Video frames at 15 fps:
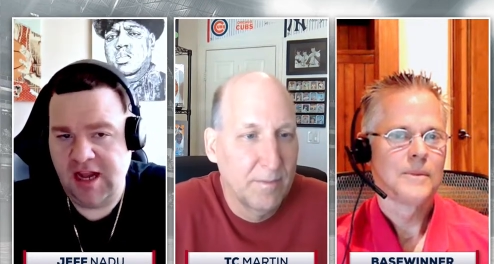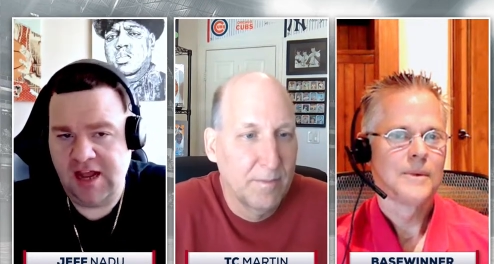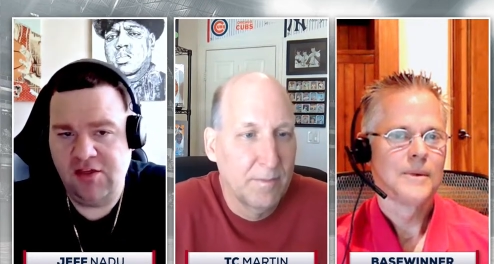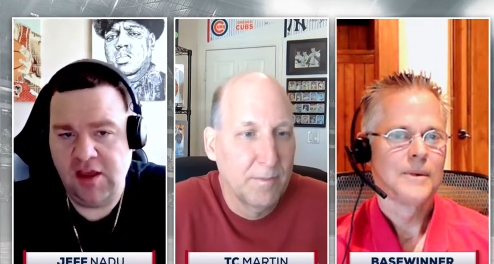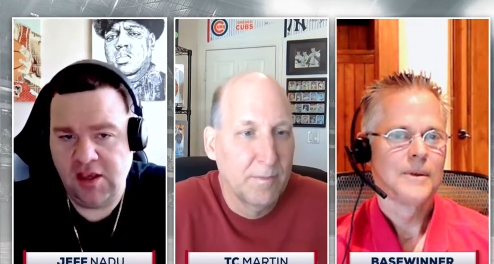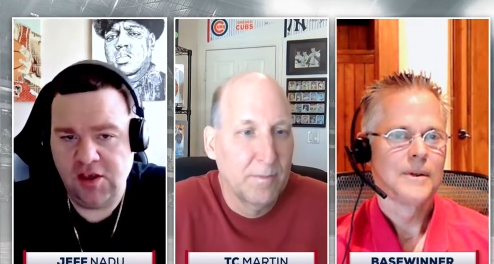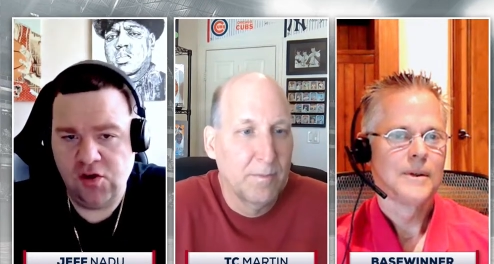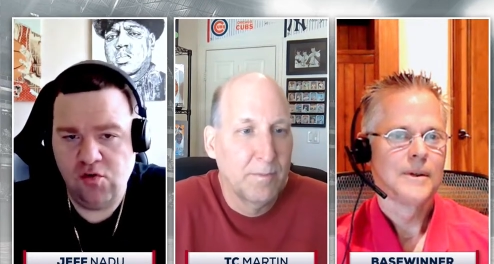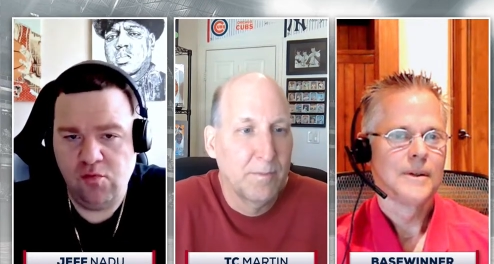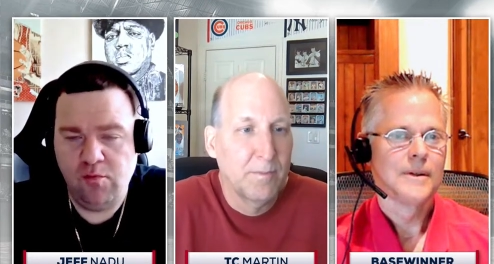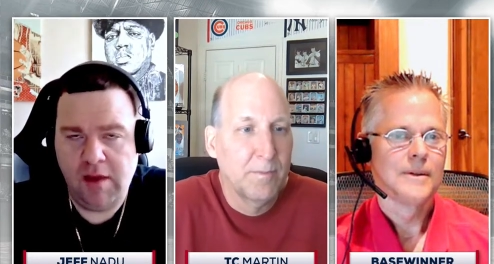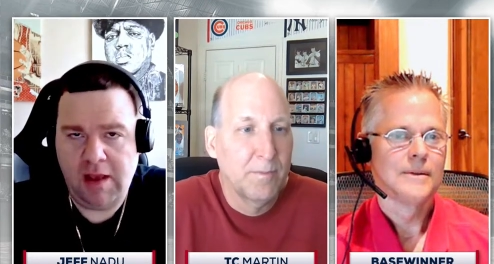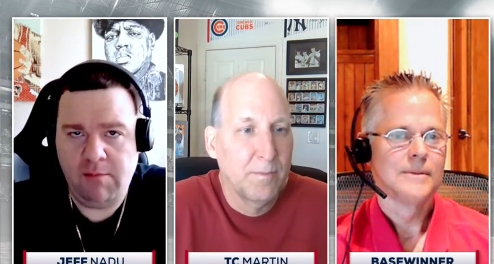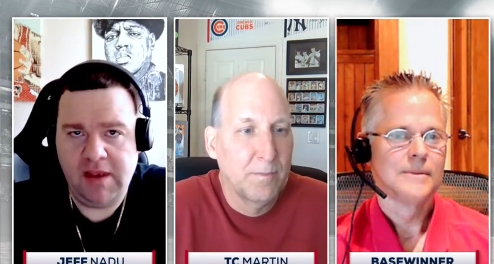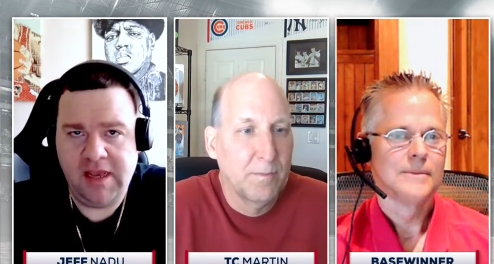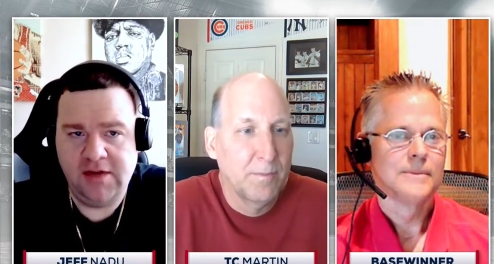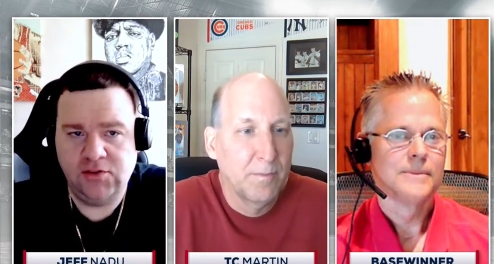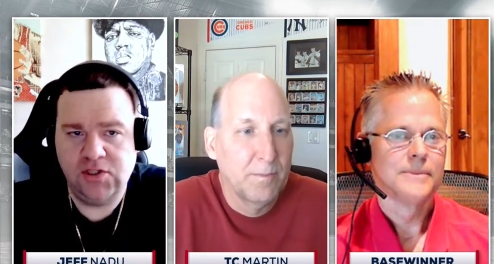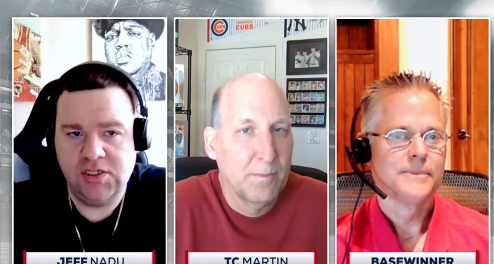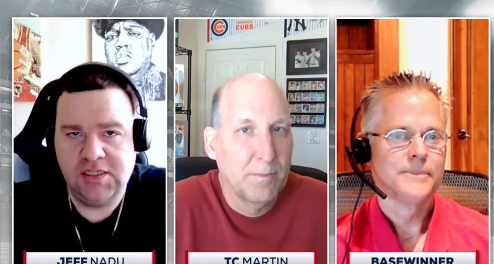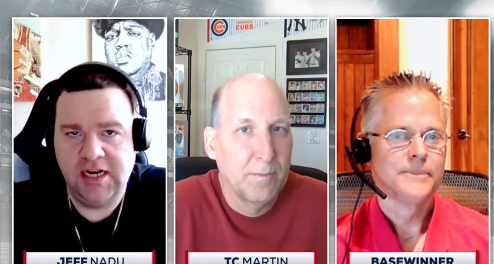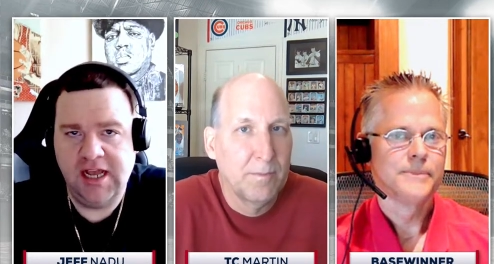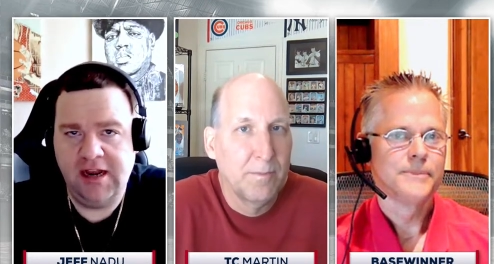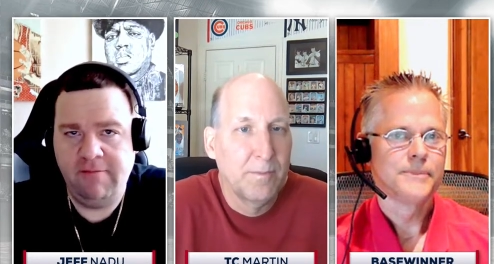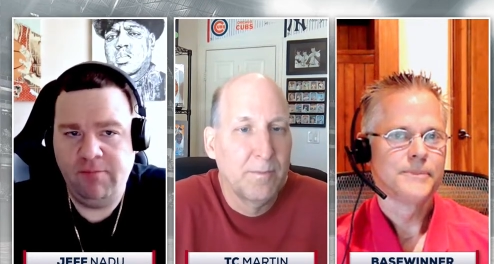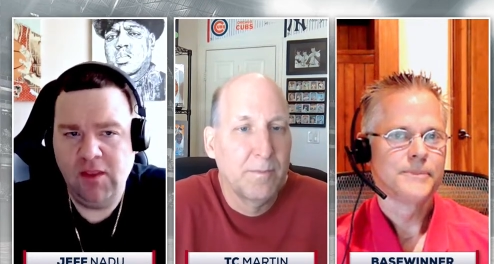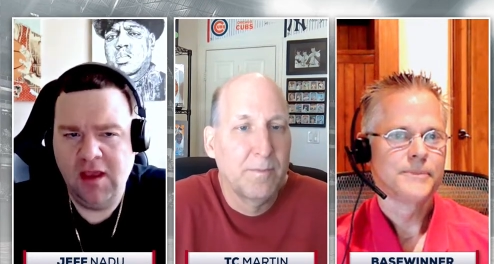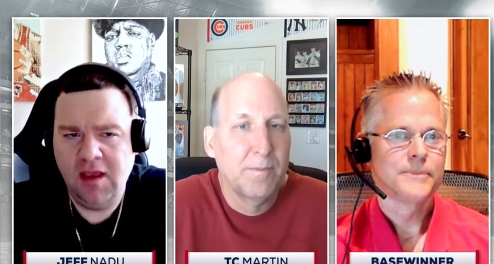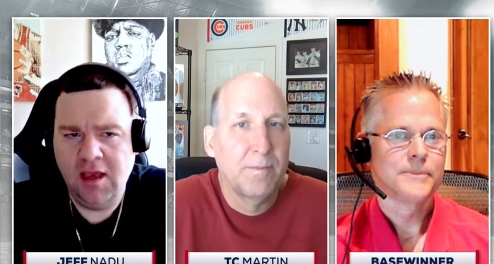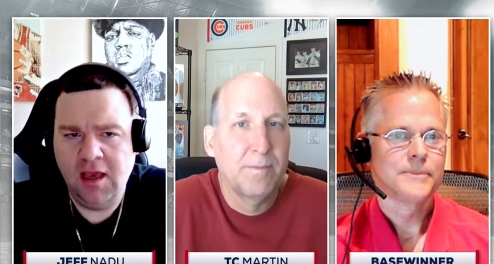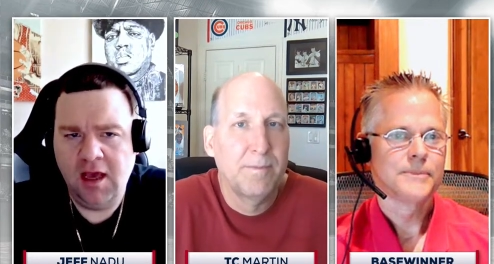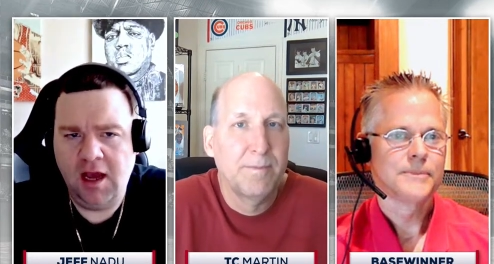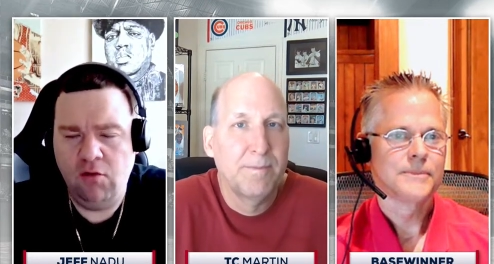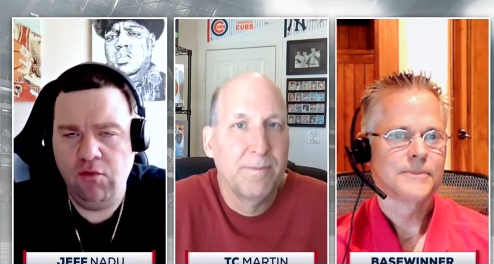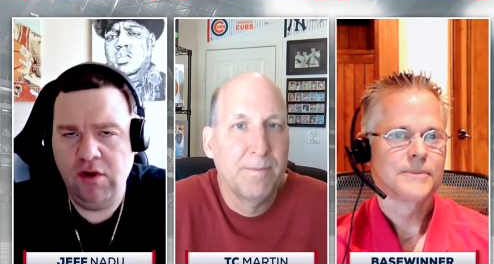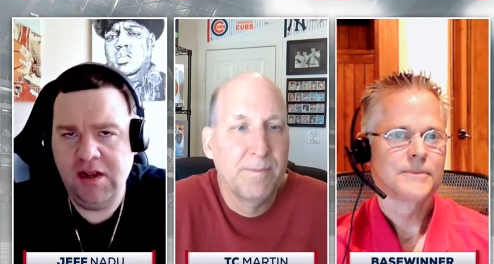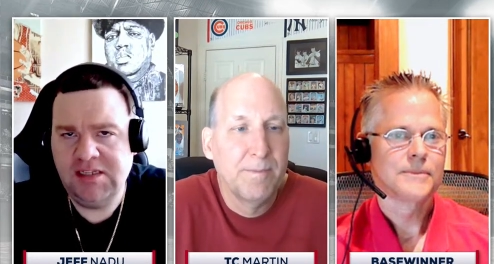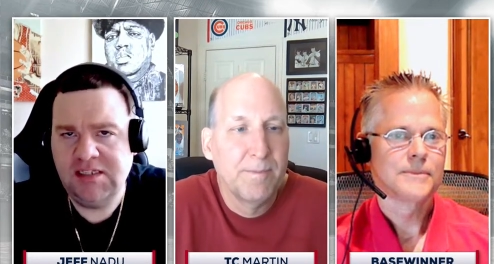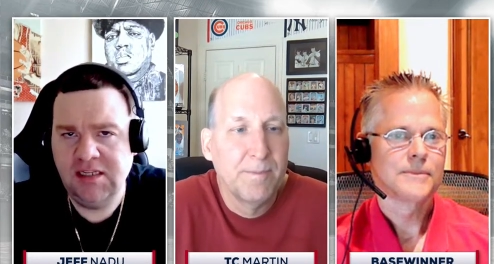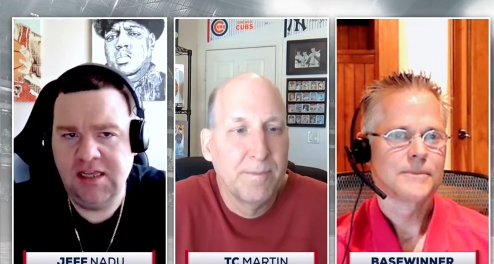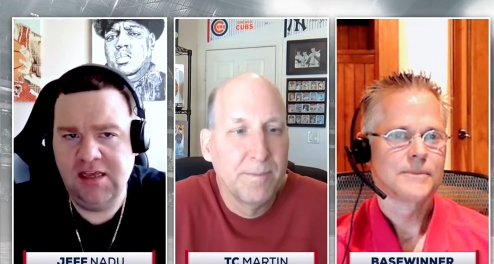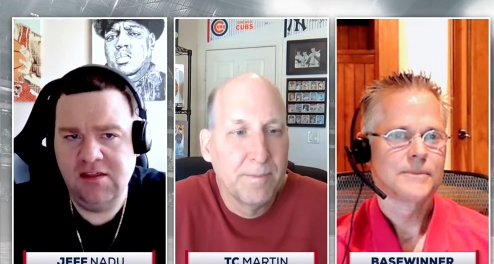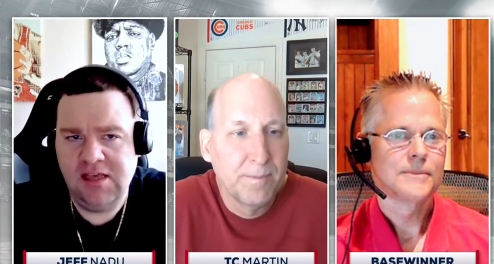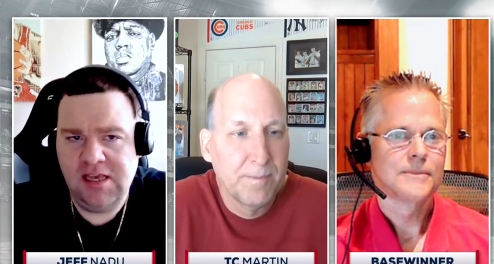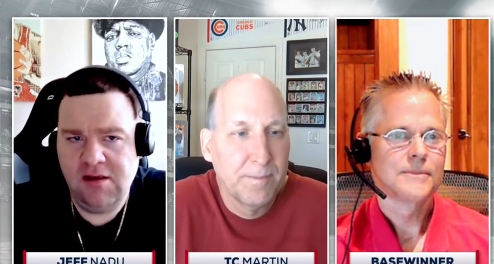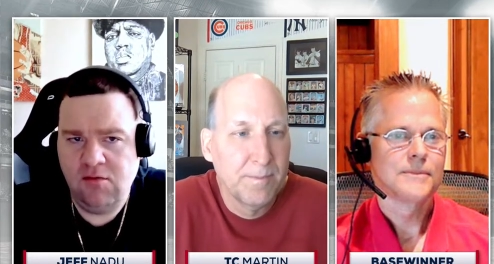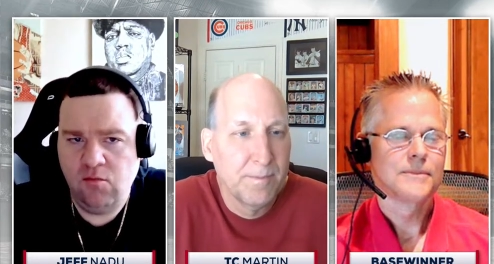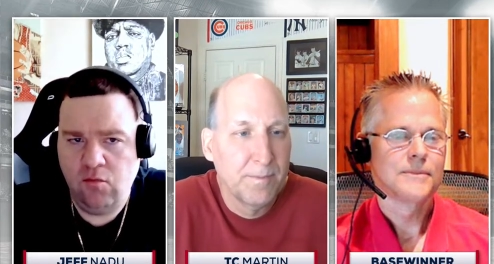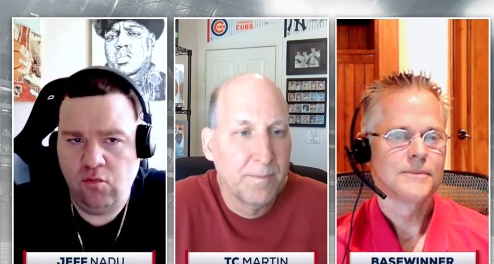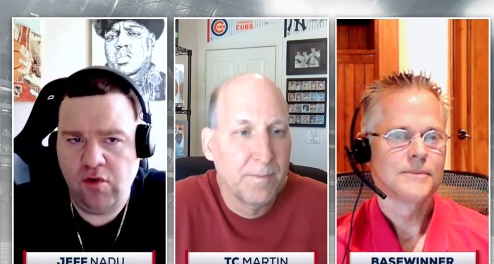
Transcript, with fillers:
Speaker 1: that I think you may be interested in. Recently, the